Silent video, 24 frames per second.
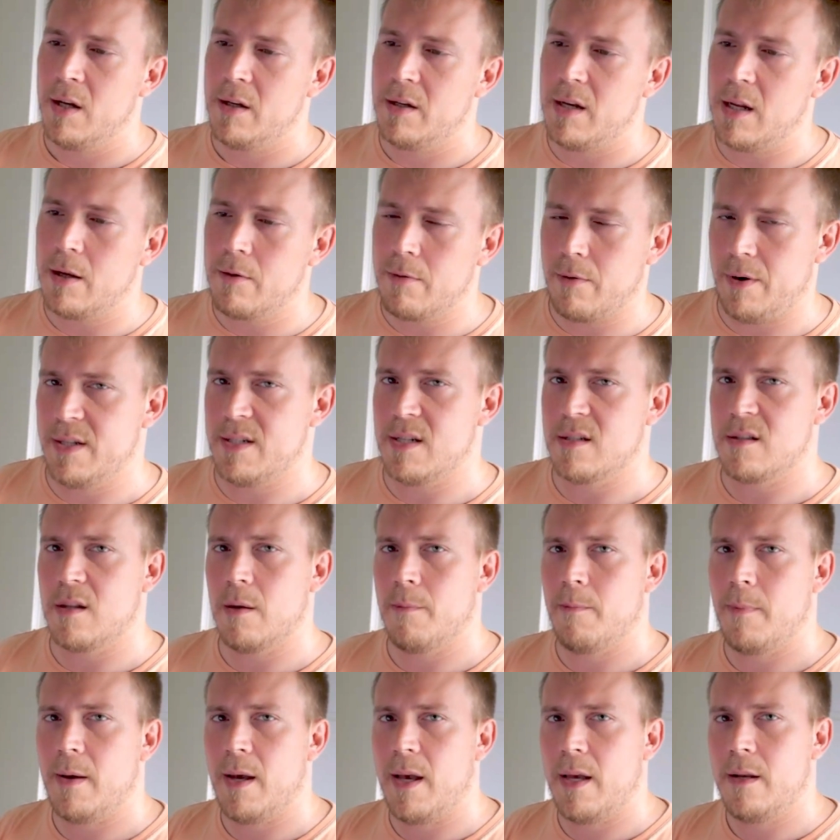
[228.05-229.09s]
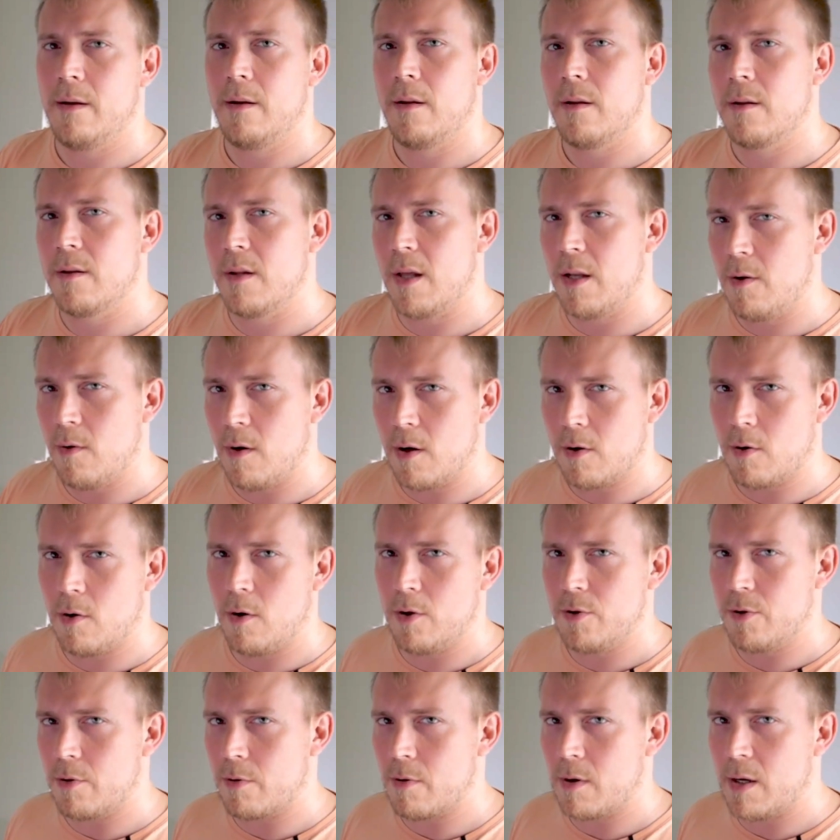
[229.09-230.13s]
decreases the pain, then you are
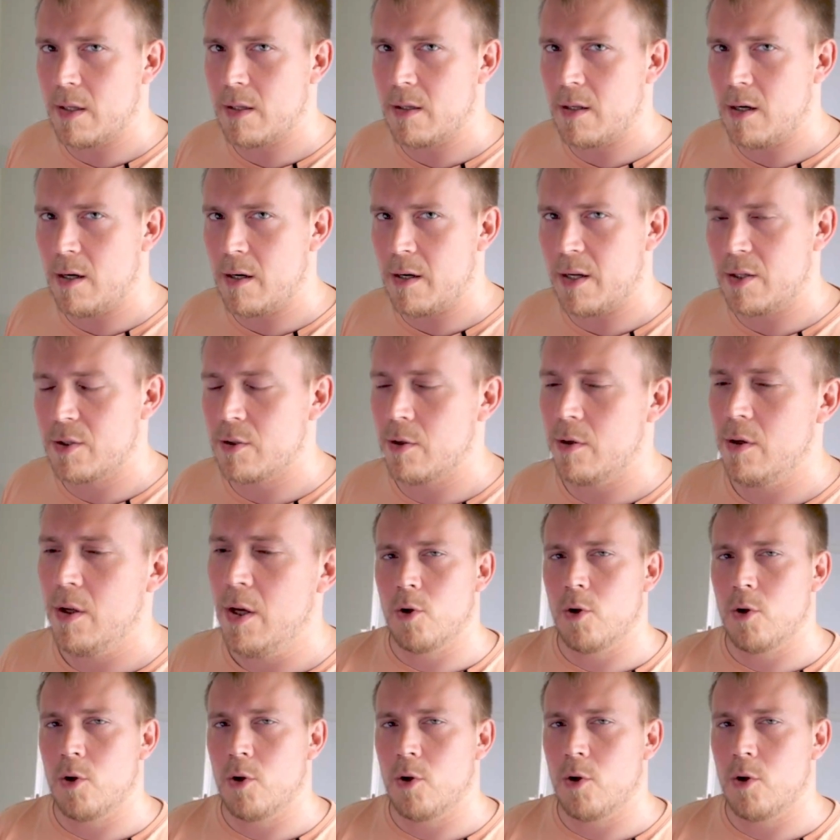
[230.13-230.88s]
going to right direction.